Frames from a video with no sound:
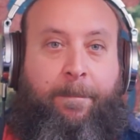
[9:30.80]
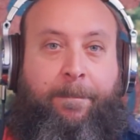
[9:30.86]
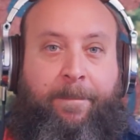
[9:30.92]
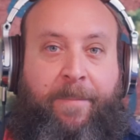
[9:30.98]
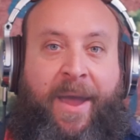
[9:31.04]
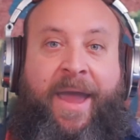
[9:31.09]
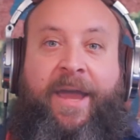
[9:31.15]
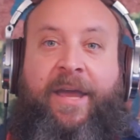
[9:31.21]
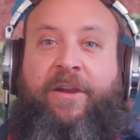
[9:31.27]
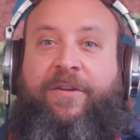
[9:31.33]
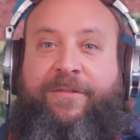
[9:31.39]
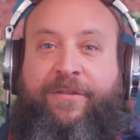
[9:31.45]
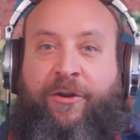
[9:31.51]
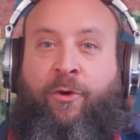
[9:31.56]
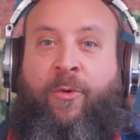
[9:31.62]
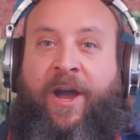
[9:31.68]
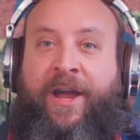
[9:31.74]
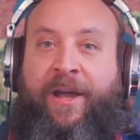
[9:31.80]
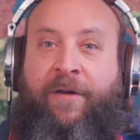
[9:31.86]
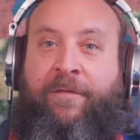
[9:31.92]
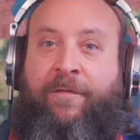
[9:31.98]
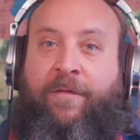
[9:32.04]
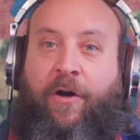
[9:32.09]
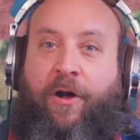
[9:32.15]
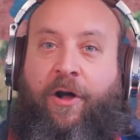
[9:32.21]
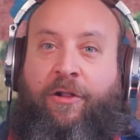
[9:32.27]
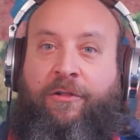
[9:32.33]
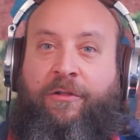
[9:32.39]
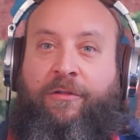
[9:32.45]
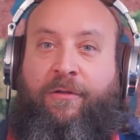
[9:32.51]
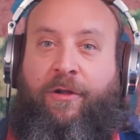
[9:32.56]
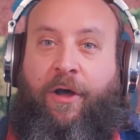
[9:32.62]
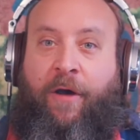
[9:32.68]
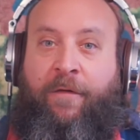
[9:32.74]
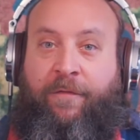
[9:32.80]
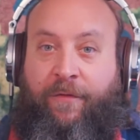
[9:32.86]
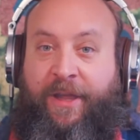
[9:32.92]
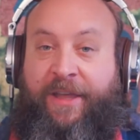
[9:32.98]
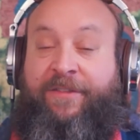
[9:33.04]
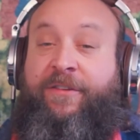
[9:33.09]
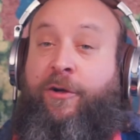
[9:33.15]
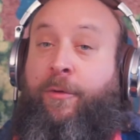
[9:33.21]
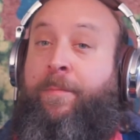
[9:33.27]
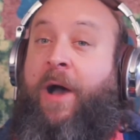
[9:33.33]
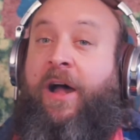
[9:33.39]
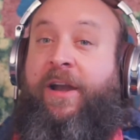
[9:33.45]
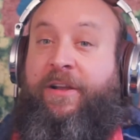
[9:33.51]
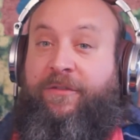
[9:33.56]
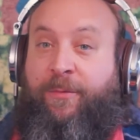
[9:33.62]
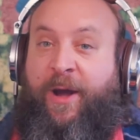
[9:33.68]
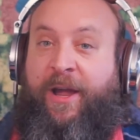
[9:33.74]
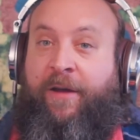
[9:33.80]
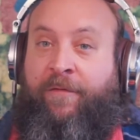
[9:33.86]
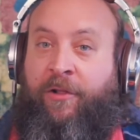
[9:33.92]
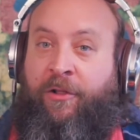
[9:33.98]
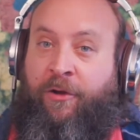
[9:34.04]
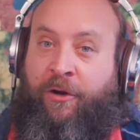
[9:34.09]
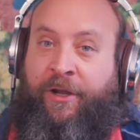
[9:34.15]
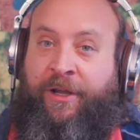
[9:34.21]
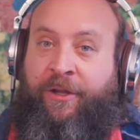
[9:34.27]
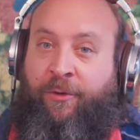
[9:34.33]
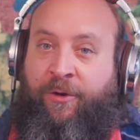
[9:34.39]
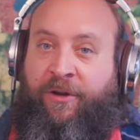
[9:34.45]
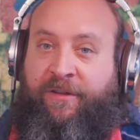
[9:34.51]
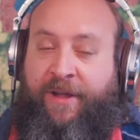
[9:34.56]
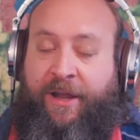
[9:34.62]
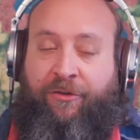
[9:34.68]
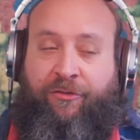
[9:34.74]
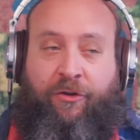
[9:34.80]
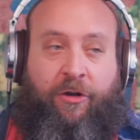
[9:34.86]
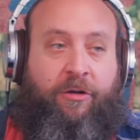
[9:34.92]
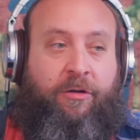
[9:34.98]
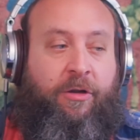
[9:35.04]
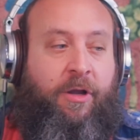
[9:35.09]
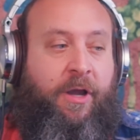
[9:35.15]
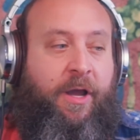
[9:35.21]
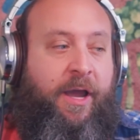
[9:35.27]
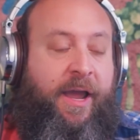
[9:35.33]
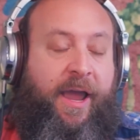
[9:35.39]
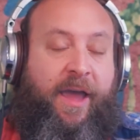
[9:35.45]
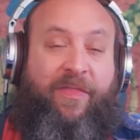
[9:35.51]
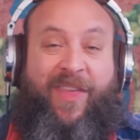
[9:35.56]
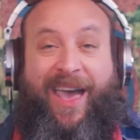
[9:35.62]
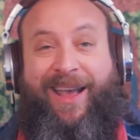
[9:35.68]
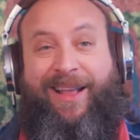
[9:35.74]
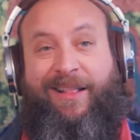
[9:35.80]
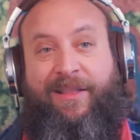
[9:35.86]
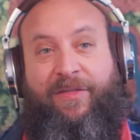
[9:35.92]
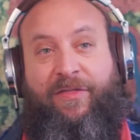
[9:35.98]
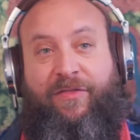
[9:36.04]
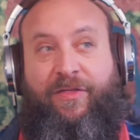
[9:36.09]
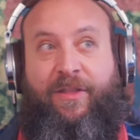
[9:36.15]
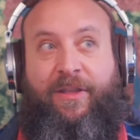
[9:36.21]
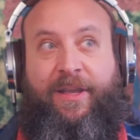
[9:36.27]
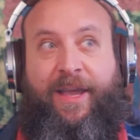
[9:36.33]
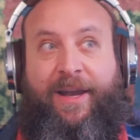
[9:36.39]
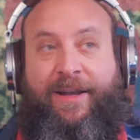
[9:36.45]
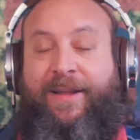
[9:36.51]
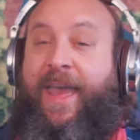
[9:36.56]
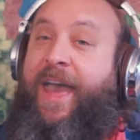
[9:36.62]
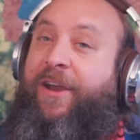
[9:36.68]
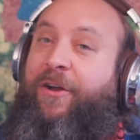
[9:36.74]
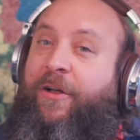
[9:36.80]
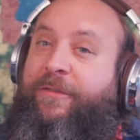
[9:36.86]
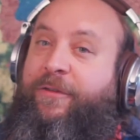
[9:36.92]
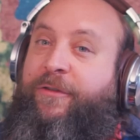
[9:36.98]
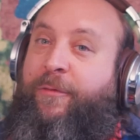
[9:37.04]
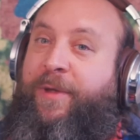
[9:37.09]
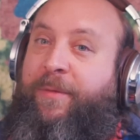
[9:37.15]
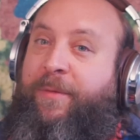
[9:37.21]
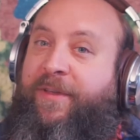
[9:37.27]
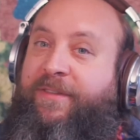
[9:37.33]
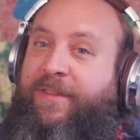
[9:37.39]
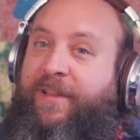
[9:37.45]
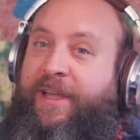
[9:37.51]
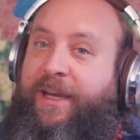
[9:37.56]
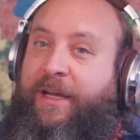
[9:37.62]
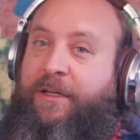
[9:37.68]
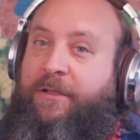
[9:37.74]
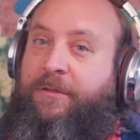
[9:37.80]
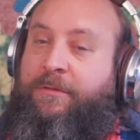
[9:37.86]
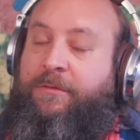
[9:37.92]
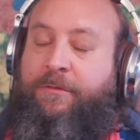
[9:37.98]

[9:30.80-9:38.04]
Pain is your way is your body's way of alerting you to danger. And that it can also be misleading.